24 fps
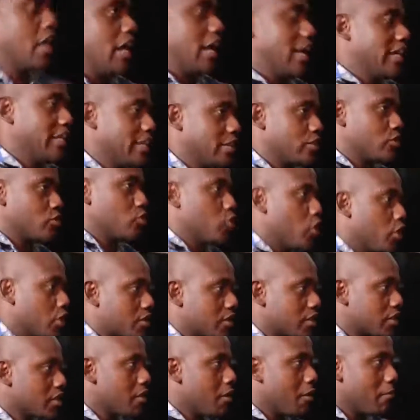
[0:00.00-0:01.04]
It is
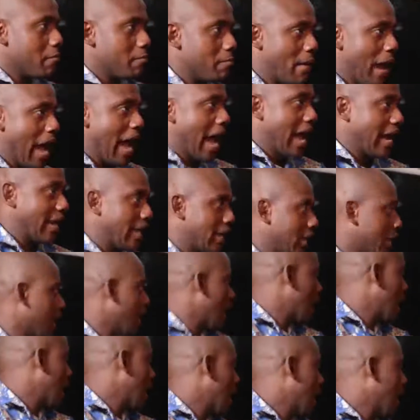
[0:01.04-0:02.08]
not by
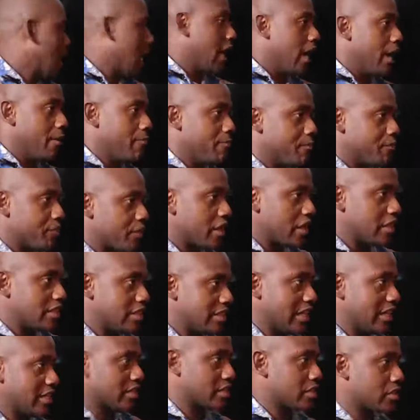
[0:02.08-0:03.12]

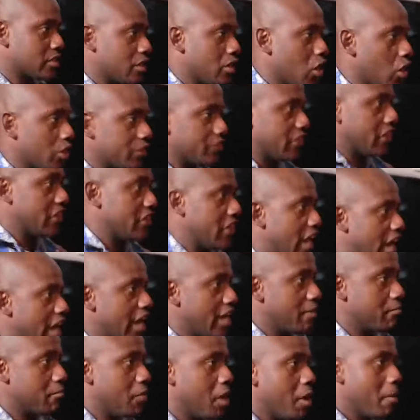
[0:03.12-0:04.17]
just the
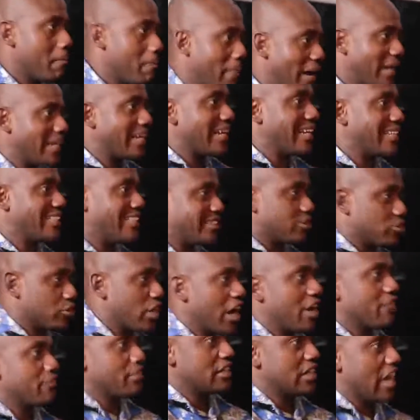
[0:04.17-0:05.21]
name, but the
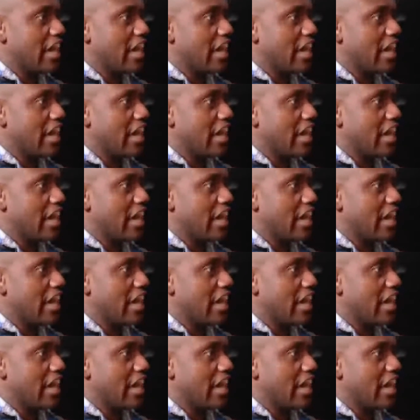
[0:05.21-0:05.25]
driving